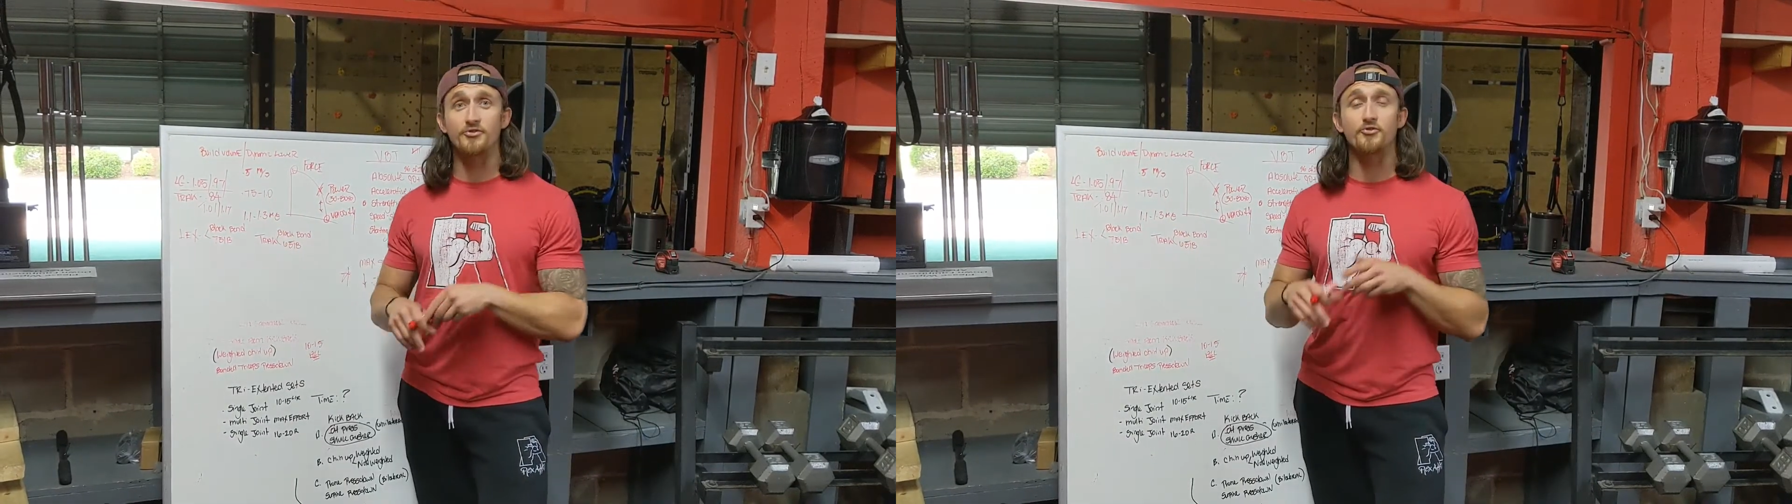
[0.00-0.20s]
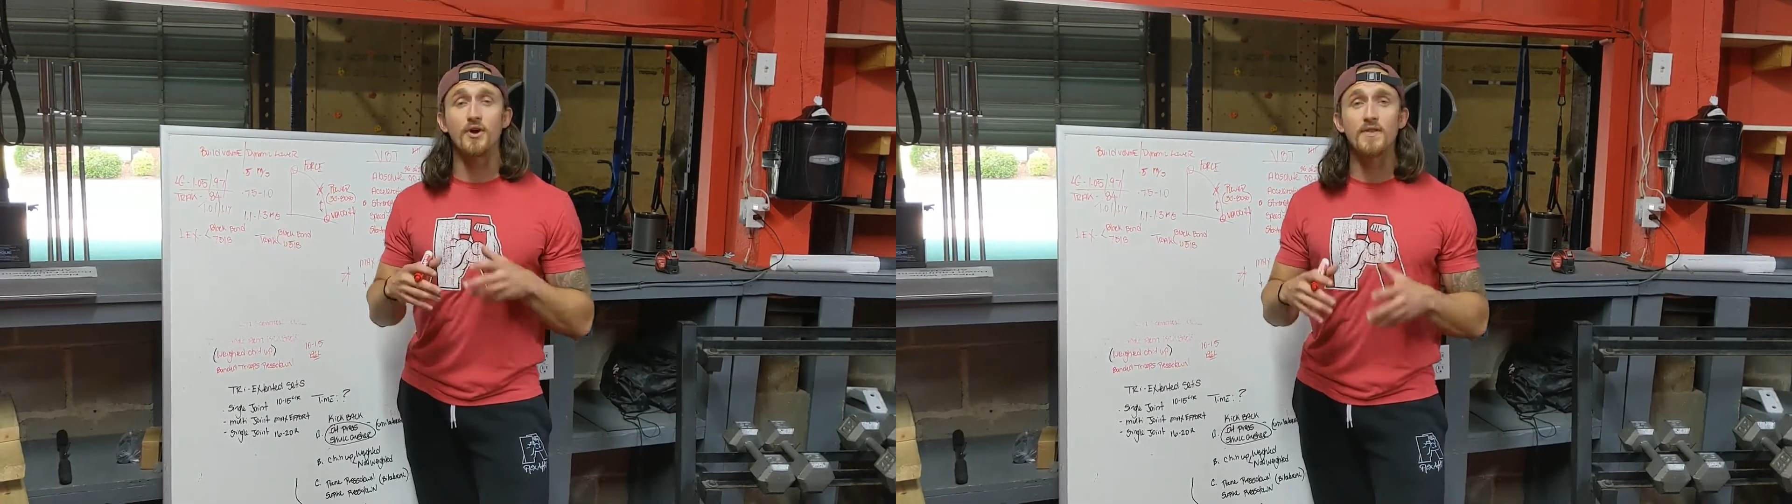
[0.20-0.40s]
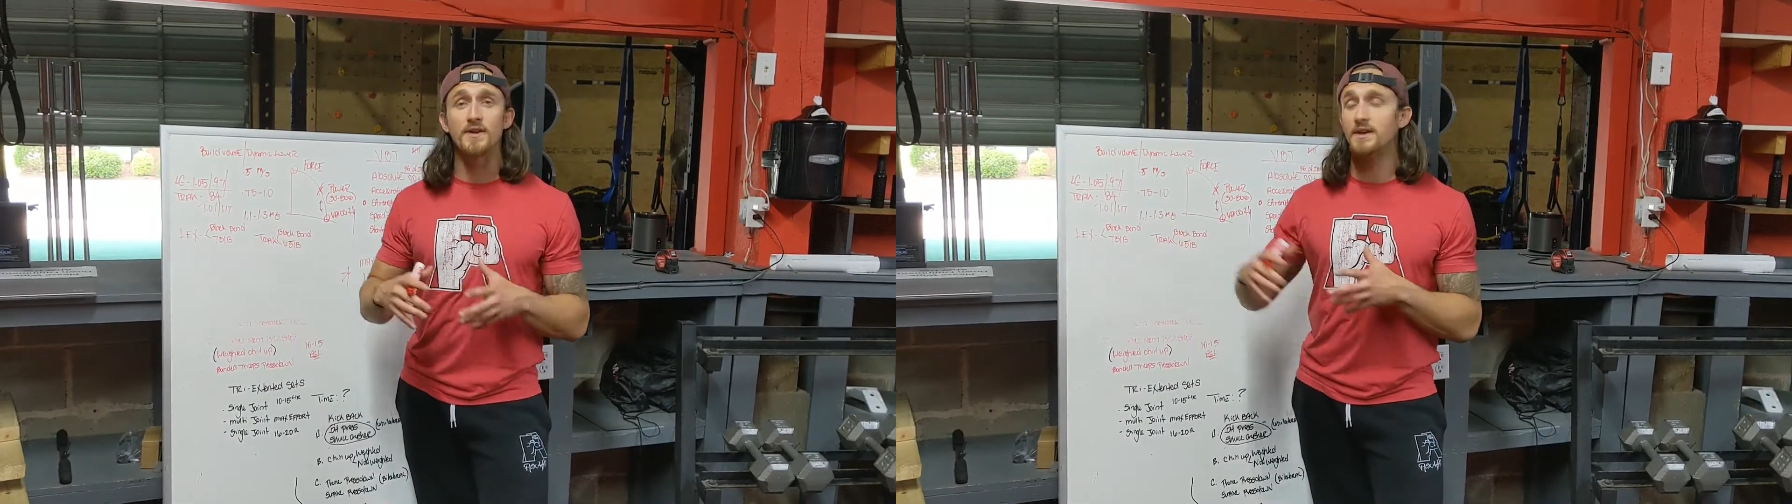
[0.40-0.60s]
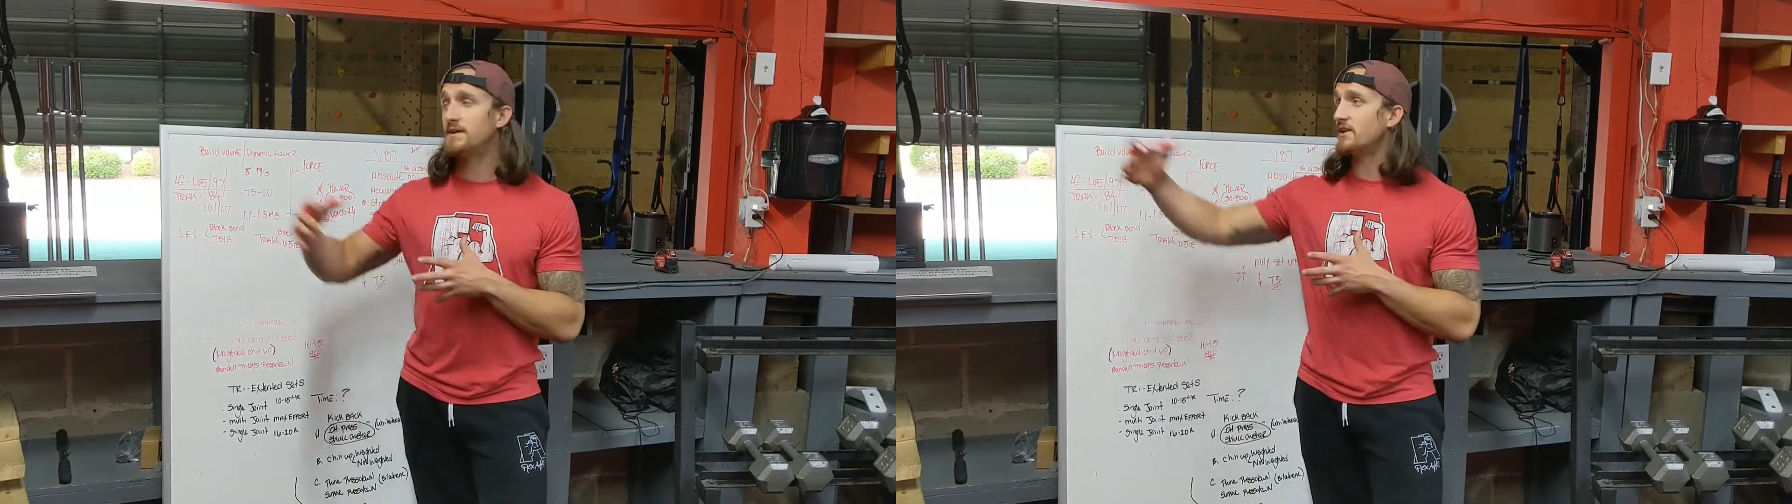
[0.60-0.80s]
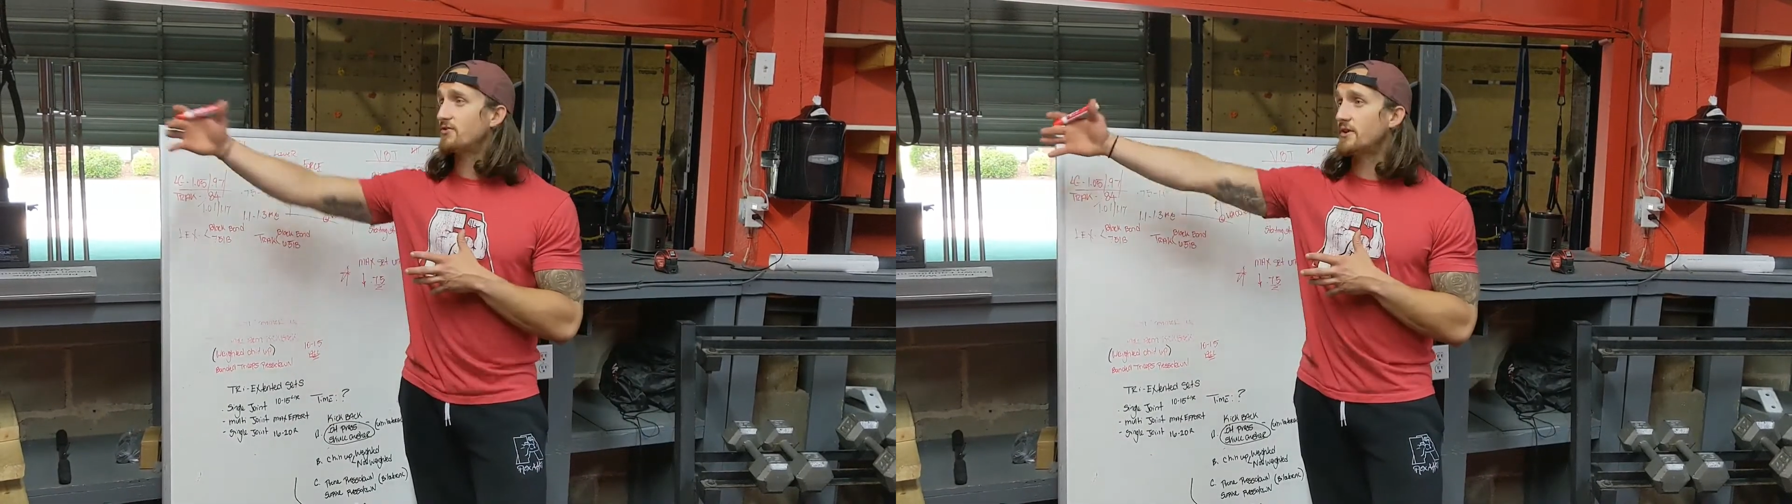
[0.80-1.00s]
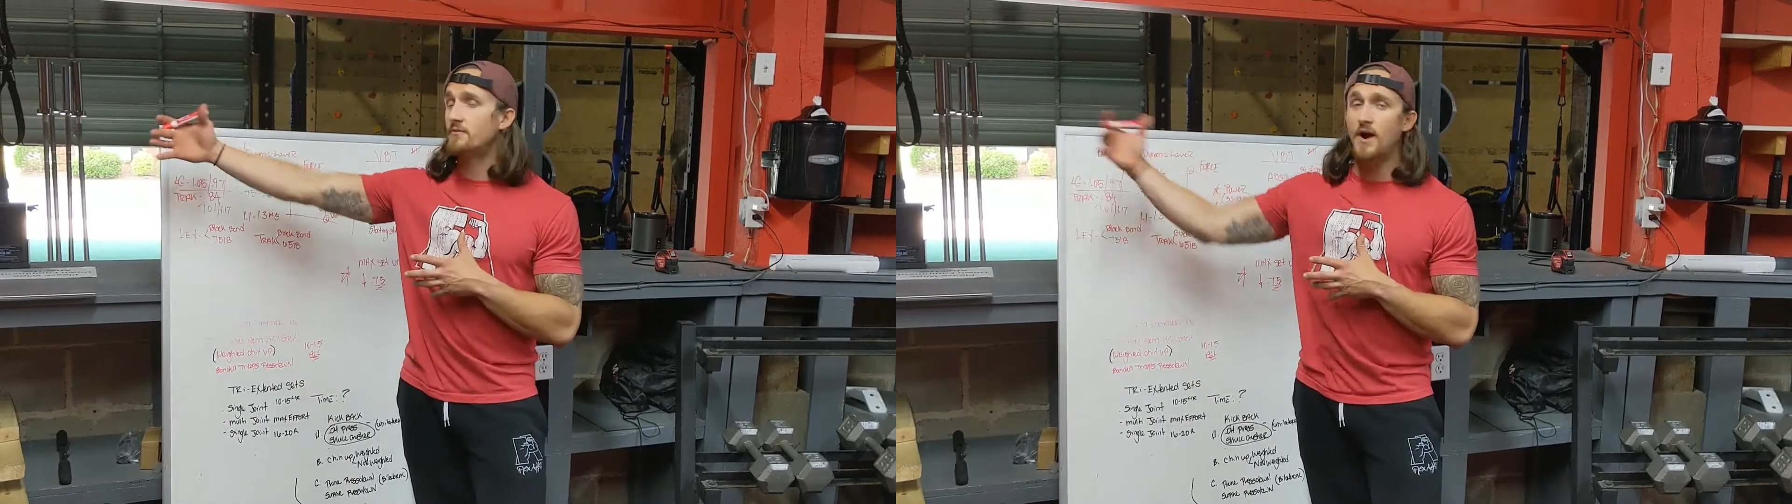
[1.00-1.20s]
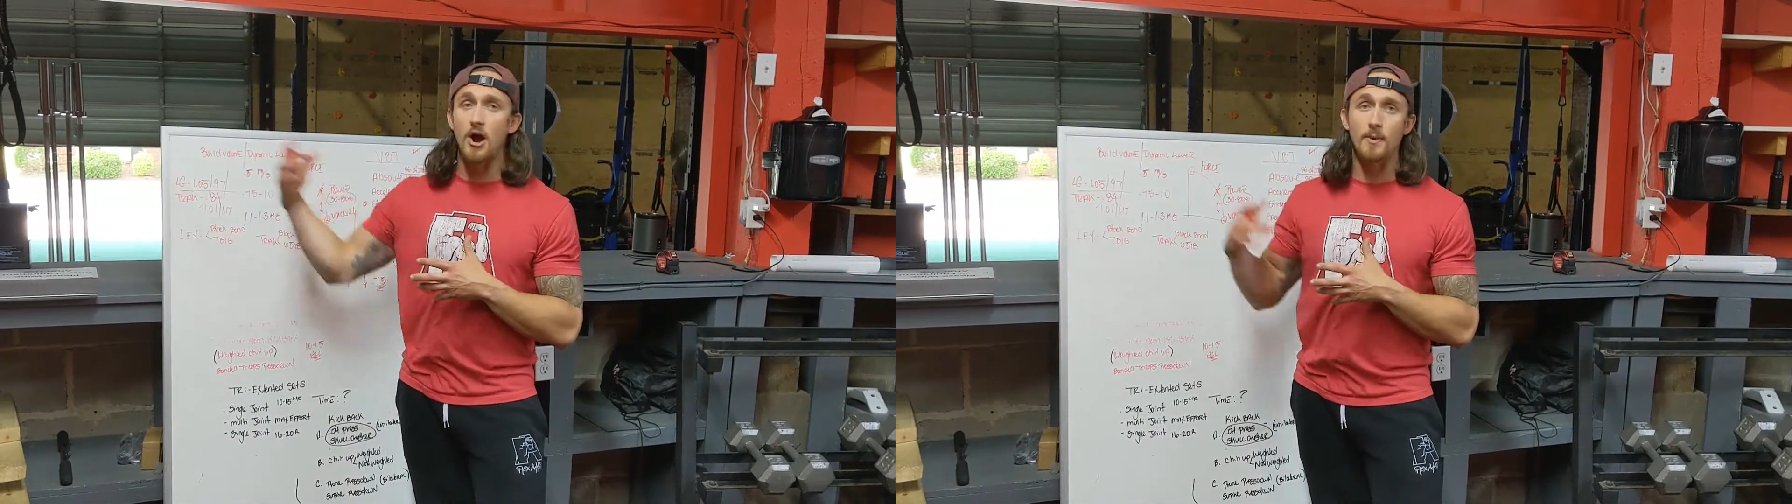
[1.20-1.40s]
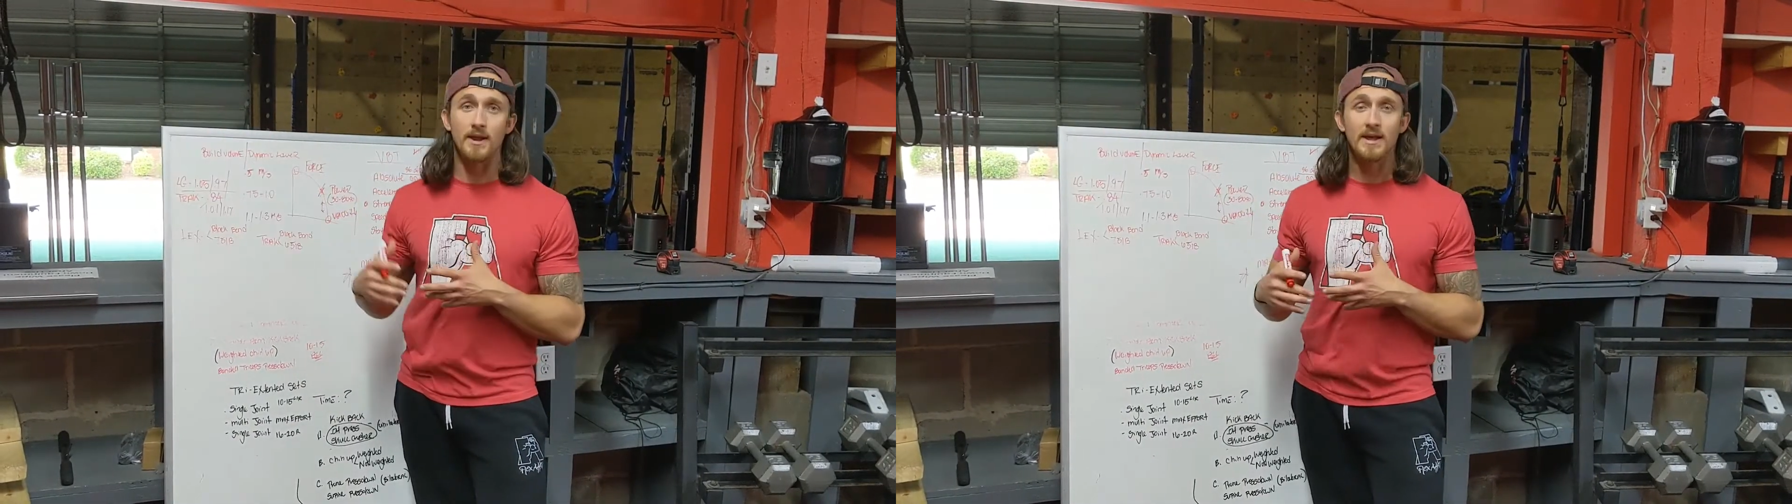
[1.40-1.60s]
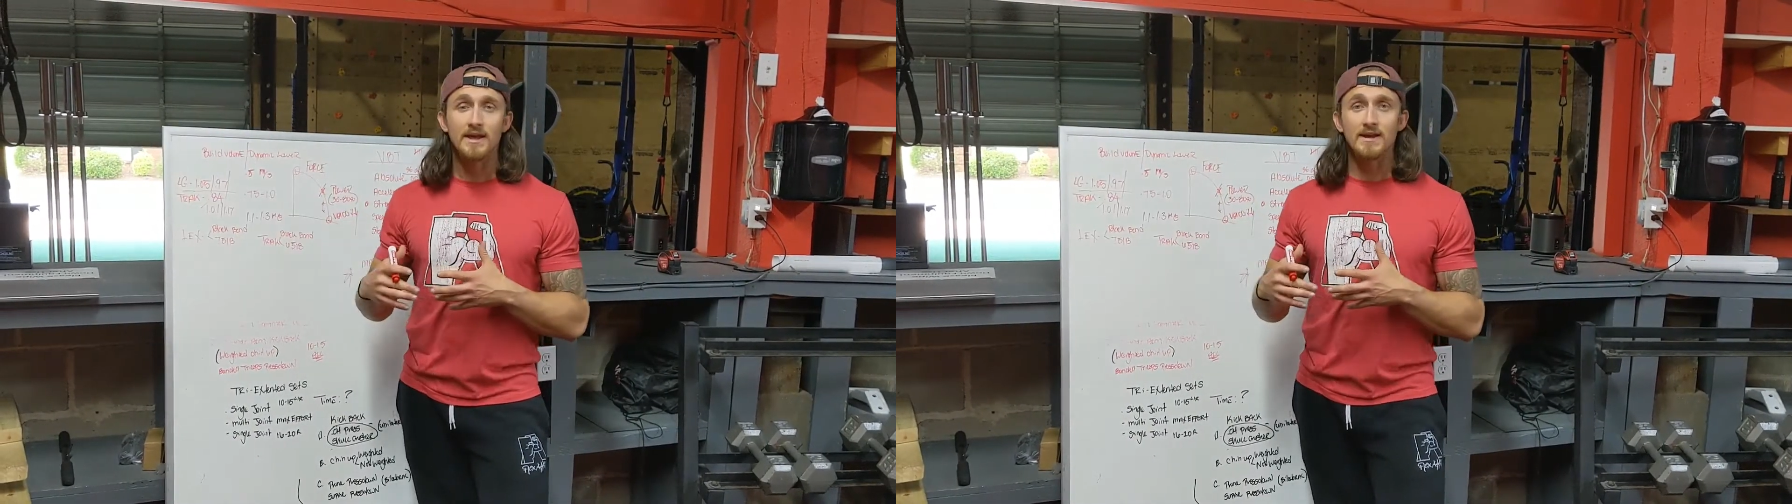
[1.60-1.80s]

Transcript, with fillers: strength and conditioning environment,